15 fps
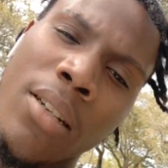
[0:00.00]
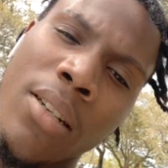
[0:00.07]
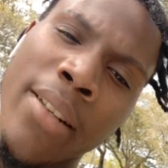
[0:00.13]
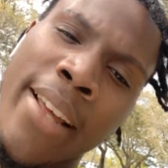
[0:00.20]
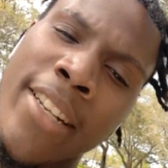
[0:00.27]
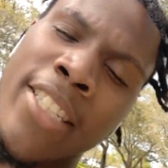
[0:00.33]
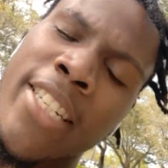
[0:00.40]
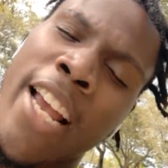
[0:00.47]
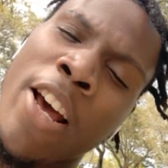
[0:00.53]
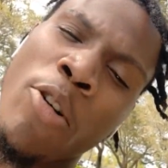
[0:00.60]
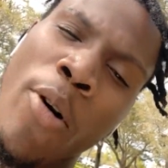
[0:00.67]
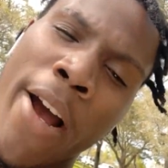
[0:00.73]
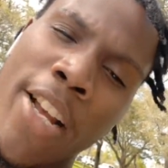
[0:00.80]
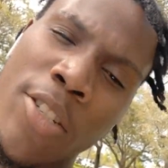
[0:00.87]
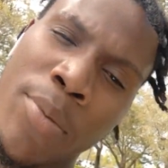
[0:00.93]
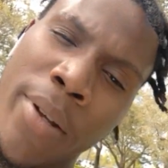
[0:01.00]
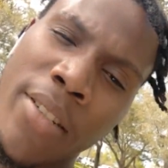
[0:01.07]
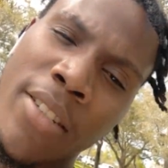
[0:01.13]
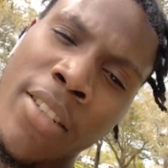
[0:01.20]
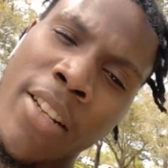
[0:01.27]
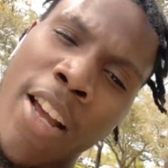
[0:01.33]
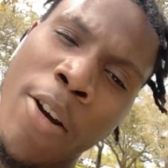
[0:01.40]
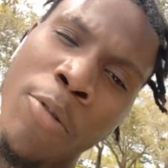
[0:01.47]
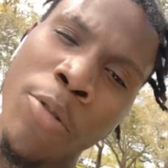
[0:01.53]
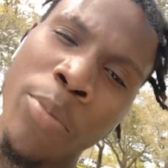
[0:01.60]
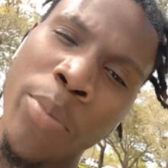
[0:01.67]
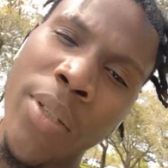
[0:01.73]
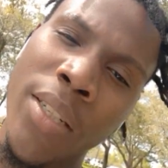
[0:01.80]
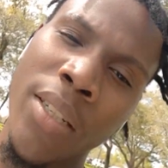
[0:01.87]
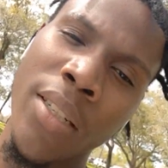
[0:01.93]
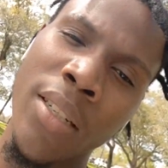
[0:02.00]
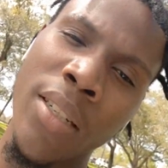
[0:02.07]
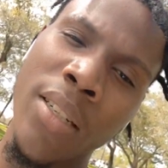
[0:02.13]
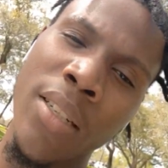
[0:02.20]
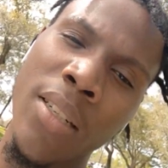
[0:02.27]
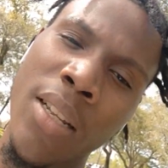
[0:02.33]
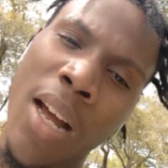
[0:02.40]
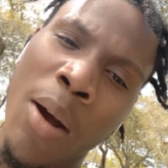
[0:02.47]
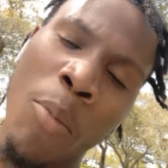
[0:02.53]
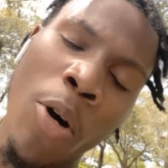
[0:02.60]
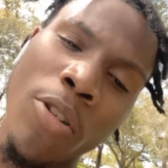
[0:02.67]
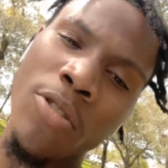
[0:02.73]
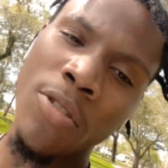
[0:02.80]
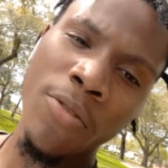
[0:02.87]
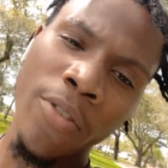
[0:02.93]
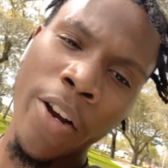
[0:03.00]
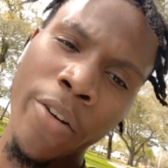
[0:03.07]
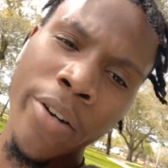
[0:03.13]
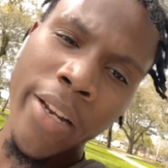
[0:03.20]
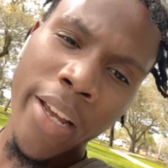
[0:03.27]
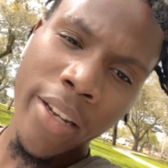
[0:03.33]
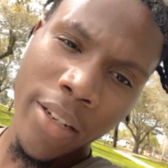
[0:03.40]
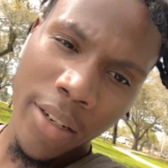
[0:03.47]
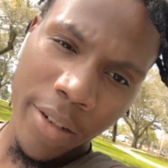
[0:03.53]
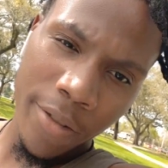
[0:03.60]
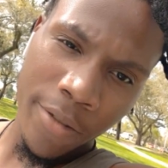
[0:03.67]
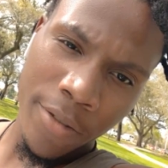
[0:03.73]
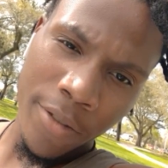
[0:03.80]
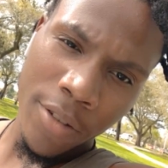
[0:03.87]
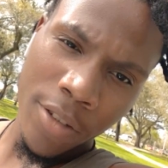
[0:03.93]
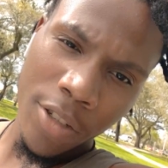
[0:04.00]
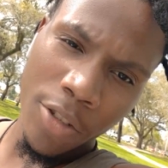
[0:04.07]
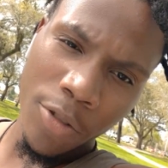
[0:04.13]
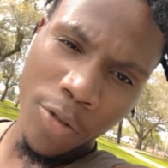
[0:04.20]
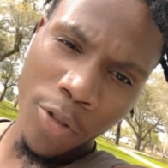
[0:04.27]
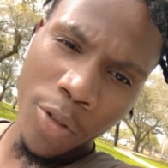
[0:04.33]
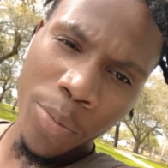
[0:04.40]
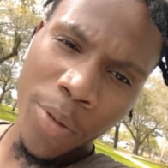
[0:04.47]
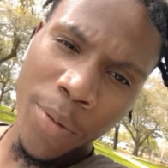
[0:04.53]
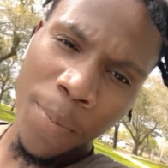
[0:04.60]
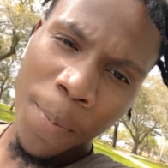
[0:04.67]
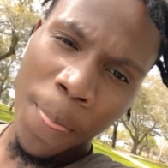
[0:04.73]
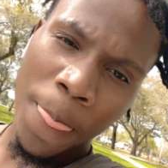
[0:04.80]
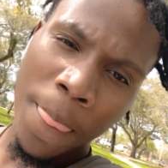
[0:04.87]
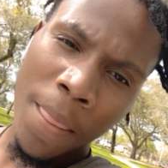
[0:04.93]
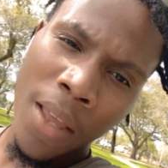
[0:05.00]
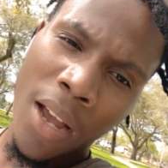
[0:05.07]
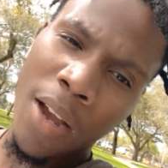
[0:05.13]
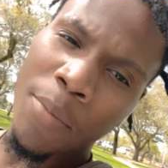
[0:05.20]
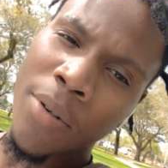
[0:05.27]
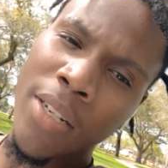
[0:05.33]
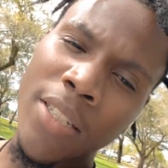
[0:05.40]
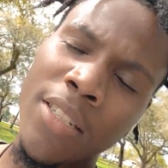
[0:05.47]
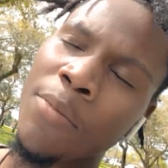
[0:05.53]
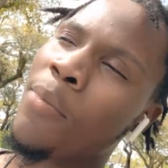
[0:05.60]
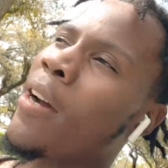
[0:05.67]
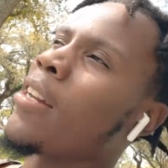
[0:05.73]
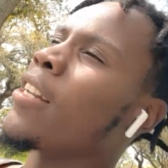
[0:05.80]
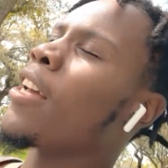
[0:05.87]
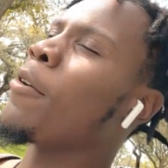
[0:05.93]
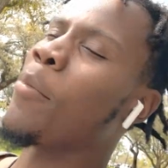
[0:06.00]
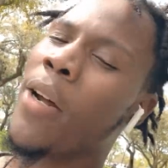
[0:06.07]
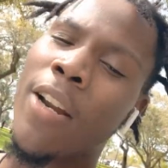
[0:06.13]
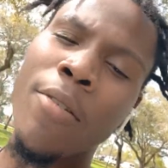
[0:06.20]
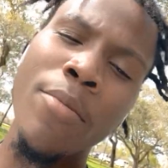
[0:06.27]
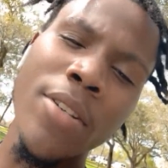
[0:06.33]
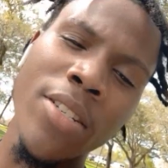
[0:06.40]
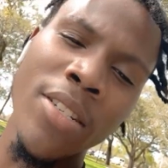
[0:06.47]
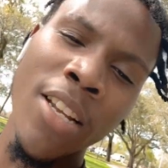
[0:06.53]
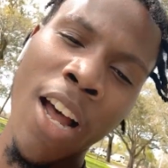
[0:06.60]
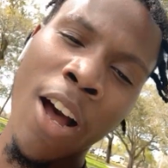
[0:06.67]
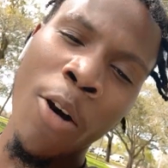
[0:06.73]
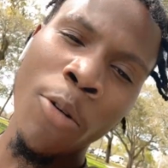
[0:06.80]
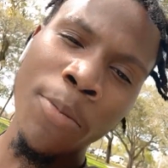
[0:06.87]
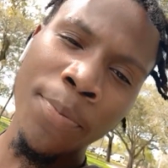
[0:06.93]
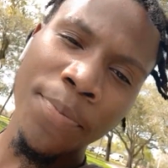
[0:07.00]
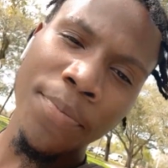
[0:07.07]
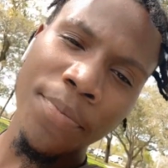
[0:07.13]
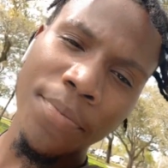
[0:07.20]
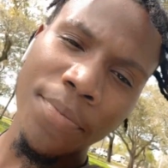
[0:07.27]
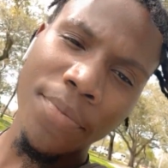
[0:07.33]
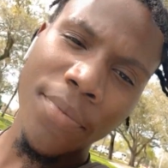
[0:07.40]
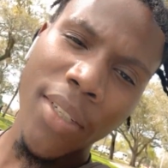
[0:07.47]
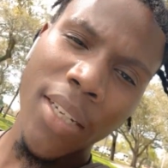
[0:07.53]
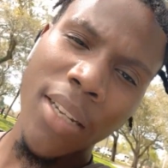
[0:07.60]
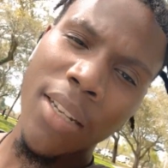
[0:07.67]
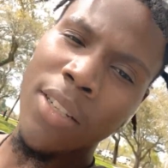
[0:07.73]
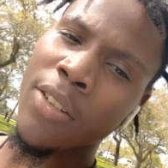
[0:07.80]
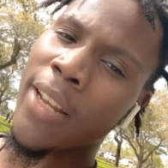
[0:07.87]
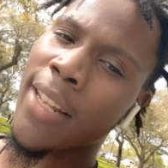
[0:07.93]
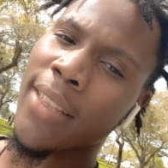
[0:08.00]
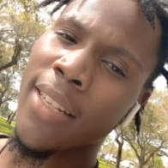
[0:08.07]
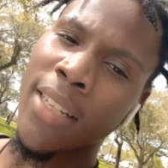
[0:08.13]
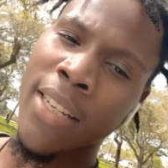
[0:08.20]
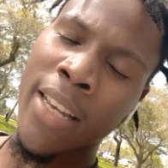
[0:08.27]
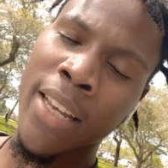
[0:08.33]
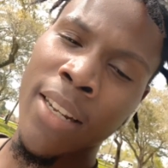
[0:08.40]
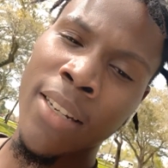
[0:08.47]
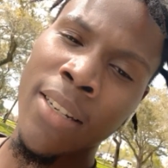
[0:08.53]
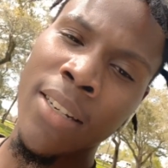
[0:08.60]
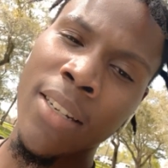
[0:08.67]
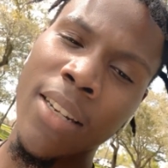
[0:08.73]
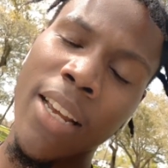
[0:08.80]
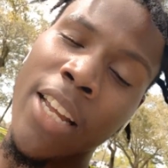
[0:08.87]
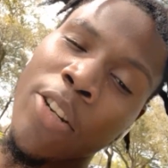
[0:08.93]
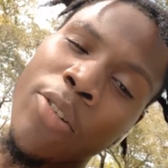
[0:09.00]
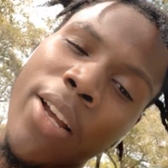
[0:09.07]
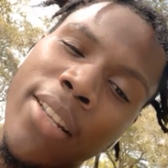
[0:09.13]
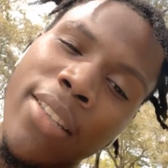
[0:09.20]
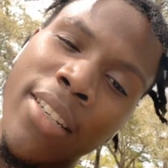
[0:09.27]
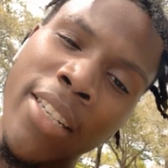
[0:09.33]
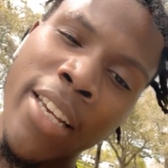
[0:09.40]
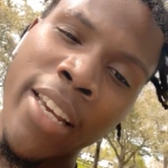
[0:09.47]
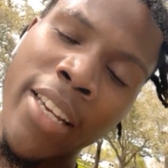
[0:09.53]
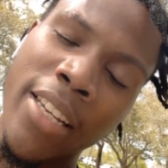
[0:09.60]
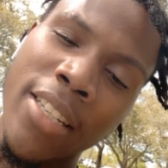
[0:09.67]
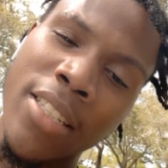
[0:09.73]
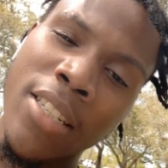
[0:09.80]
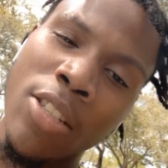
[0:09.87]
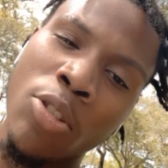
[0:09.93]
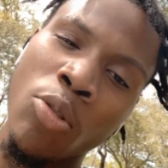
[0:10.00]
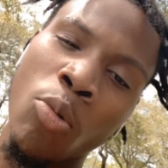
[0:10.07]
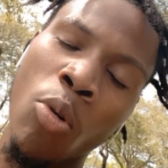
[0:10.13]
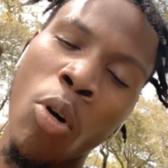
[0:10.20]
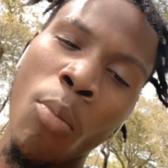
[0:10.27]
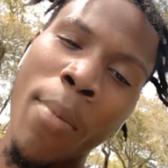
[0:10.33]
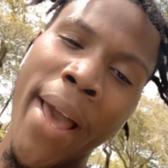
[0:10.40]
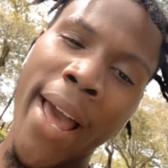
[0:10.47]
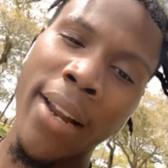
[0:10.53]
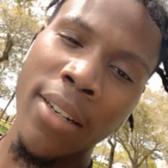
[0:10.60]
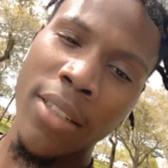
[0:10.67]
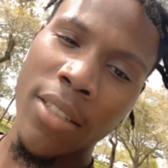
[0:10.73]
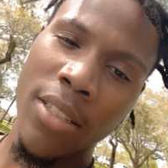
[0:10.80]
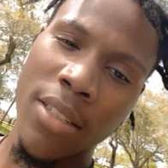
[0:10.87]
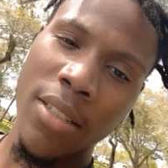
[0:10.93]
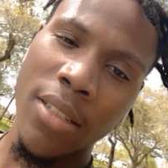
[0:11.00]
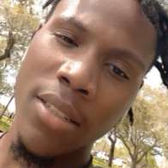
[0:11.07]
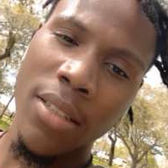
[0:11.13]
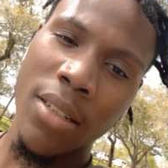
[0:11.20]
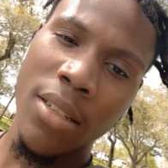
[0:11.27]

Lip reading: That shadow aspect to that would be I'm also very negative. You feel me? I mean, it's in my name. My name is Tao. You got the yin and you got the yang. It's a dual balance.